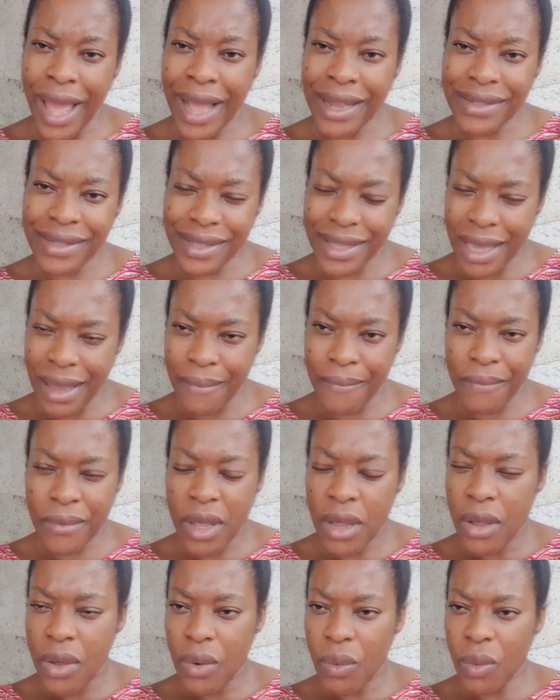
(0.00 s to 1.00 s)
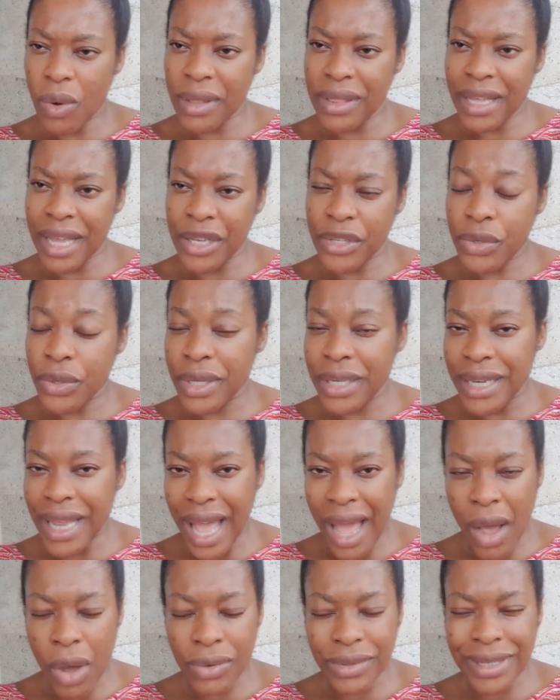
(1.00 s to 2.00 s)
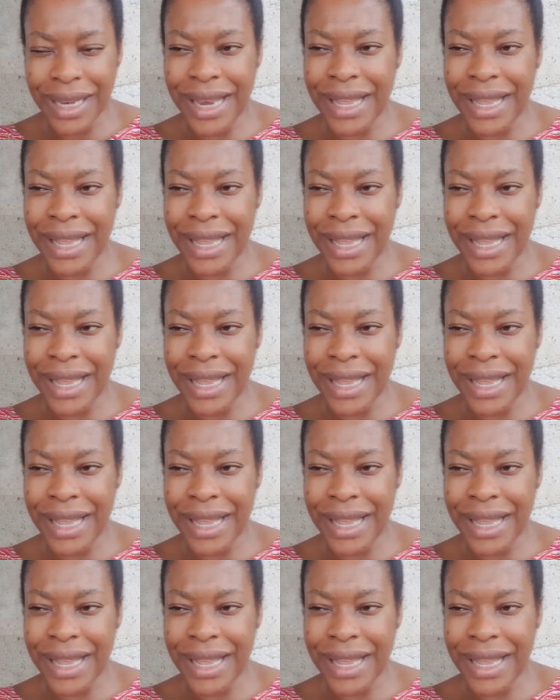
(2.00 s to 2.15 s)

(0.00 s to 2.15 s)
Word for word: Ask them what they're doing out.